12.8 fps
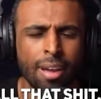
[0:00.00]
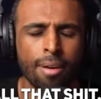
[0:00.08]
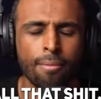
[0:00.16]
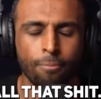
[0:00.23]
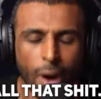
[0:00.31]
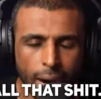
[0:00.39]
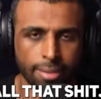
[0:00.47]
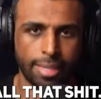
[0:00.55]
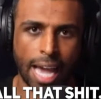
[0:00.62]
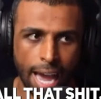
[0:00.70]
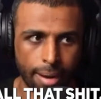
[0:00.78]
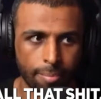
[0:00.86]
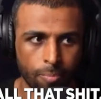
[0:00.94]
Fuck that.
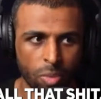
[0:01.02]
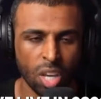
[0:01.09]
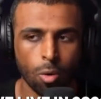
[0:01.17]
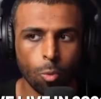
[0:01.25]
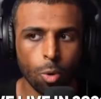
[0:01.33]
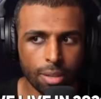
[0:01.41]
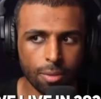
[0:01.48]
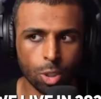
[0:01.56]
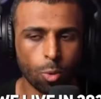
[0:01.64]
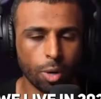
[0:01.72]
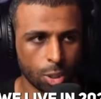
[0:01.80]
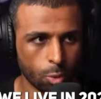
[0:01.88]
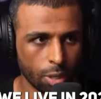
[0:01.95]
We live in
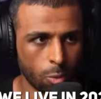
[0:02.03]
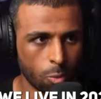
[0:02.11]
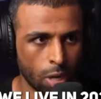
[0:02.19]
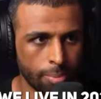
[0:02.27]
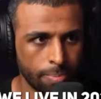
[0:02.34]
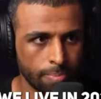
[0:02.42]
2021.